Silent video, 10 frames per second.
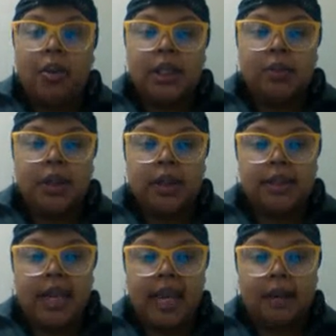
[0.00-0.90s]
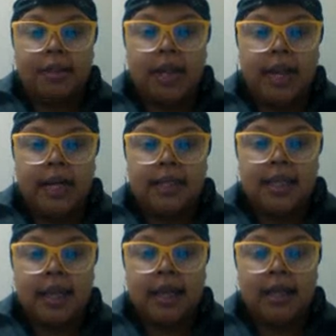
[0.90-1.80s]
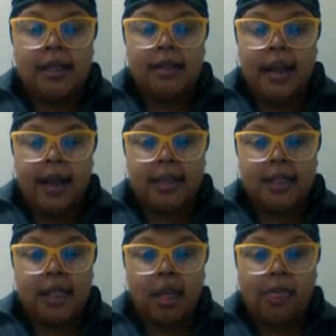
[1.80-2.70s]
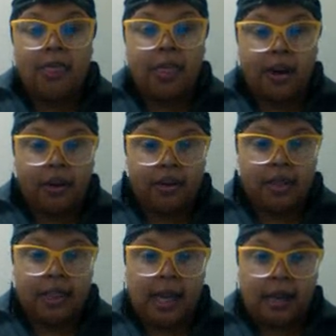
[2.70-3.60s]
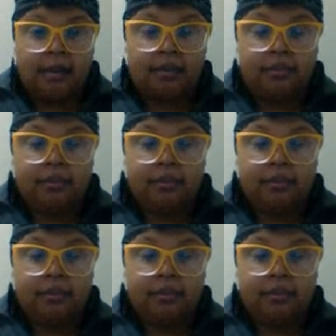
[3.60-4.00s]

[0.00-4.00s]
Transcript: which will take place next Thursday.